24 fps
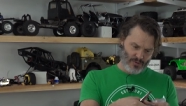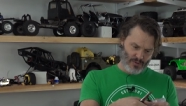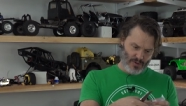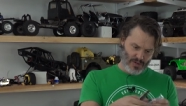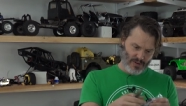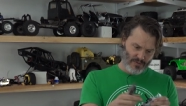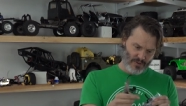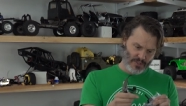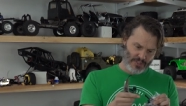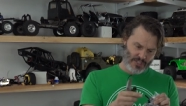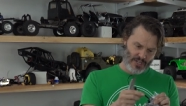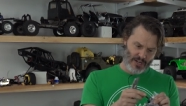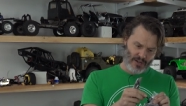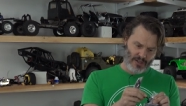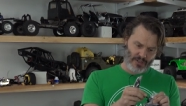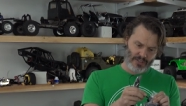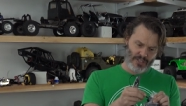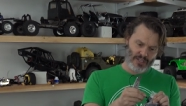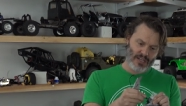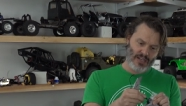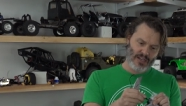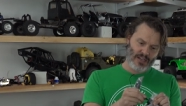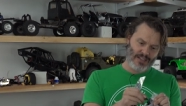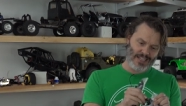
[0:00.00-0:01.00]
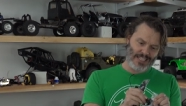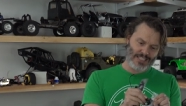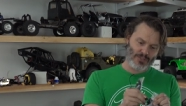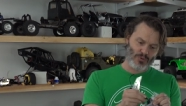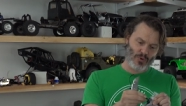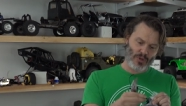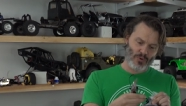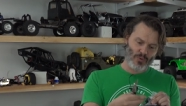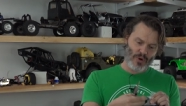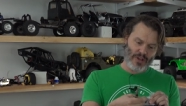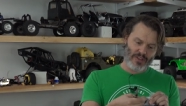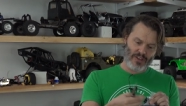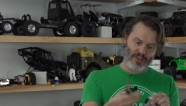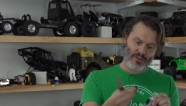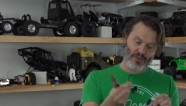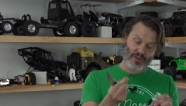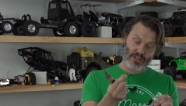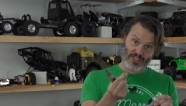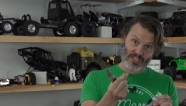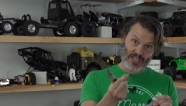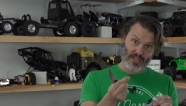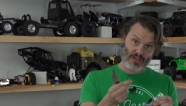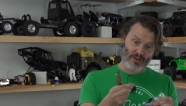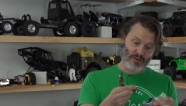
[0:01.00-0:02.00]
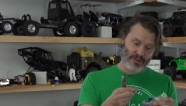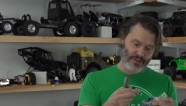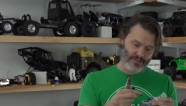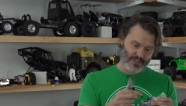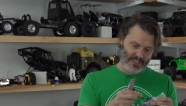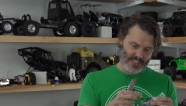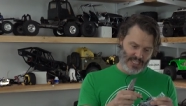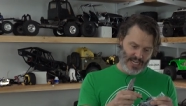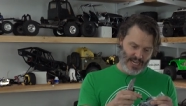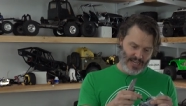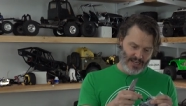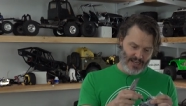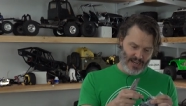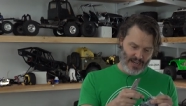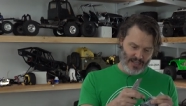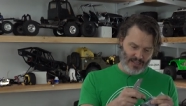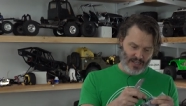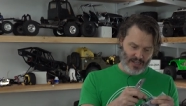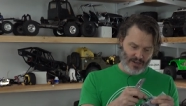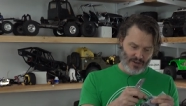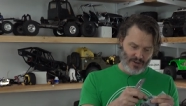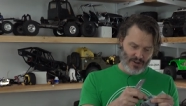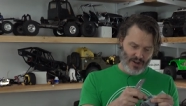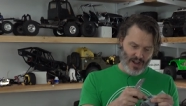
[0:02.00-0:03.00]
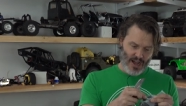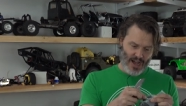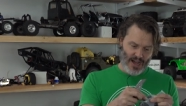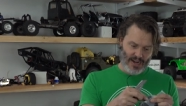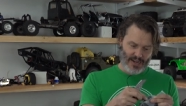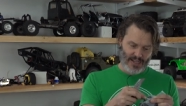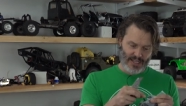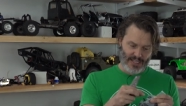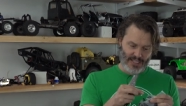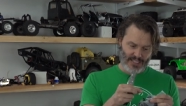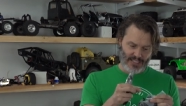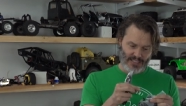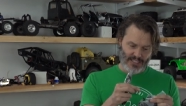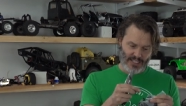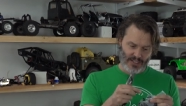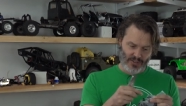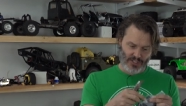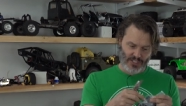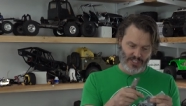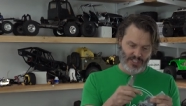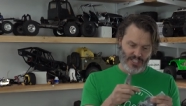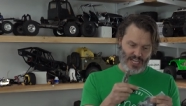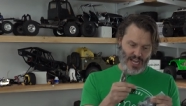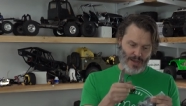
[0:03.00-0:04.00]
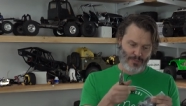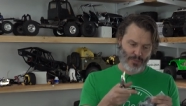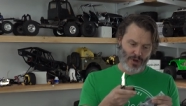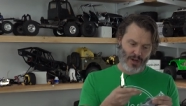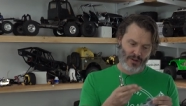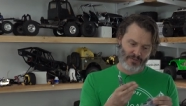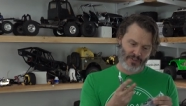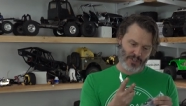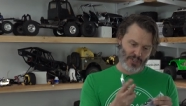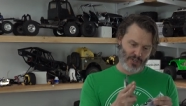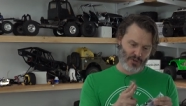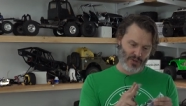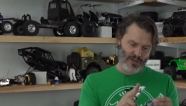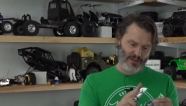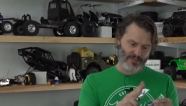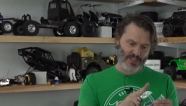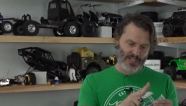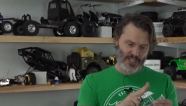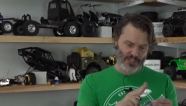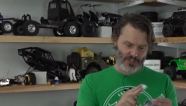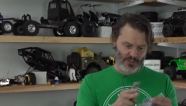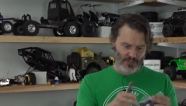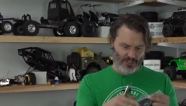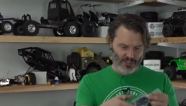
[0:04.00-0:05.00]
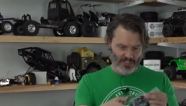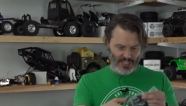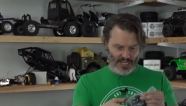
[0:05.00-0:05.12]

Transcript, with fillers: whatever it's called. That's one way that you can tell if it's high nylon or not is it'll just snap off and you don't have to get your